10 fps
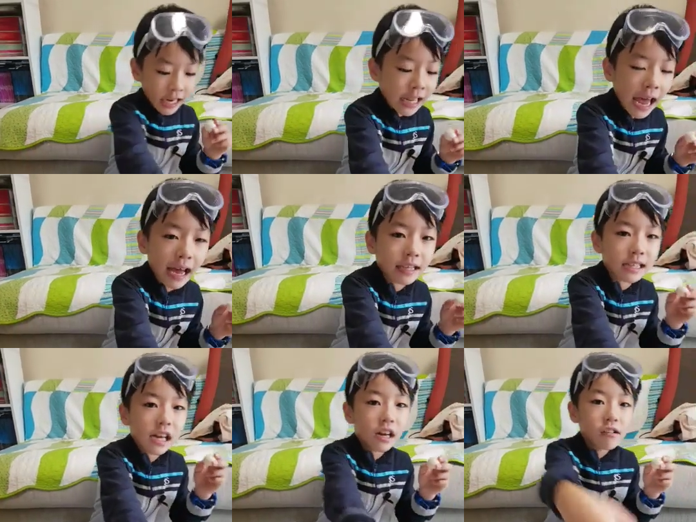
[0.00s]
it has
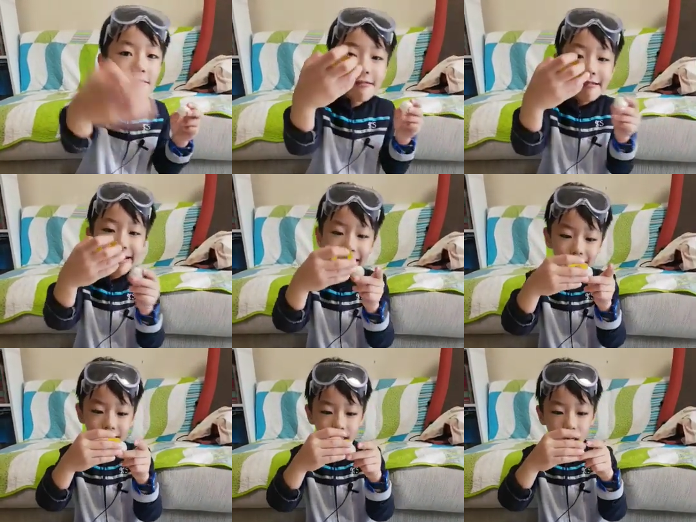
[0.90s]

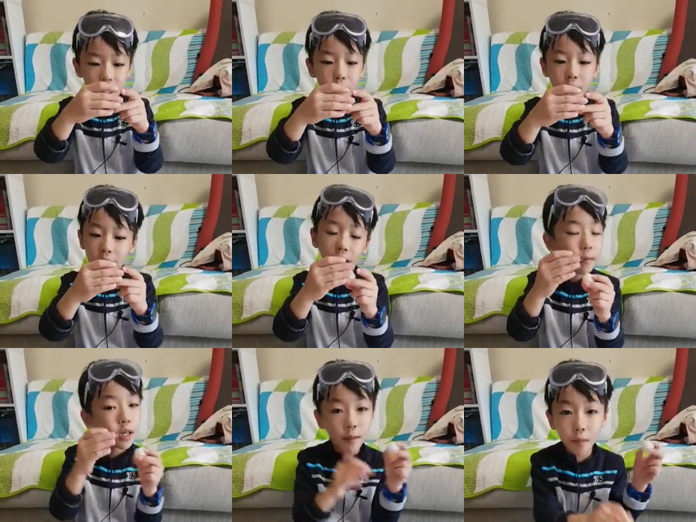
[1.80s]
rings on it, but
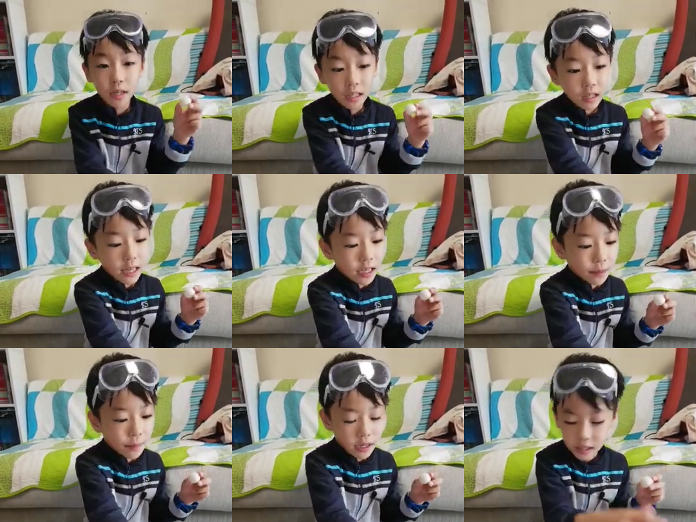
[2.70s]
I'm gonna put it later
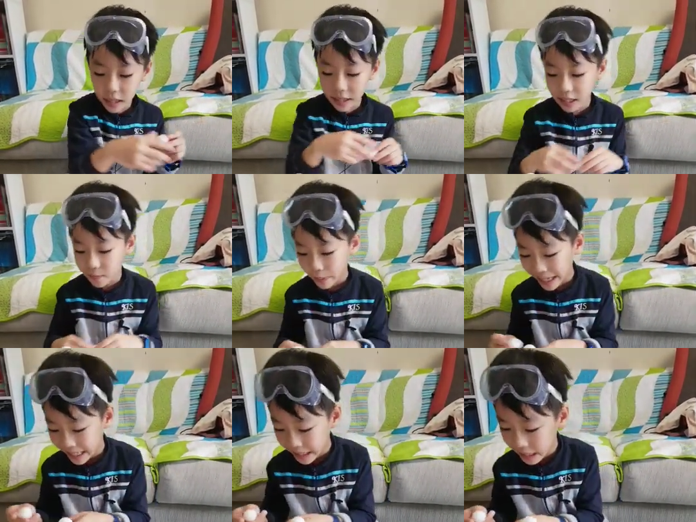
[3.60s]
because I need to
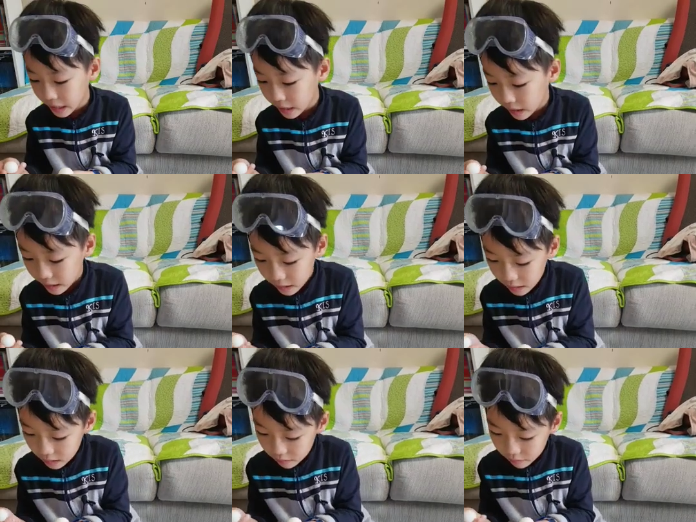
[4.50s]
paint it.
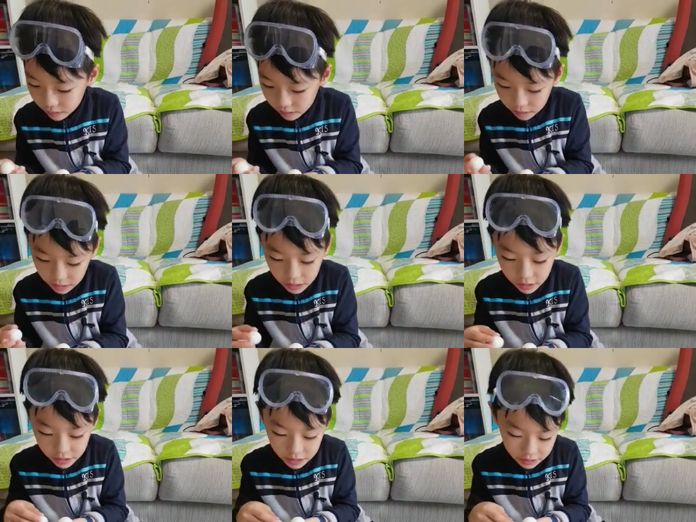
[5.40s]
Oh,
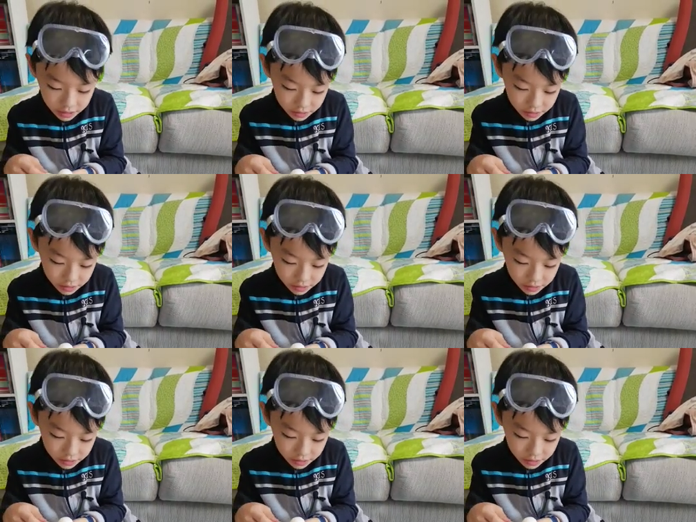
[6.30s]
here it is.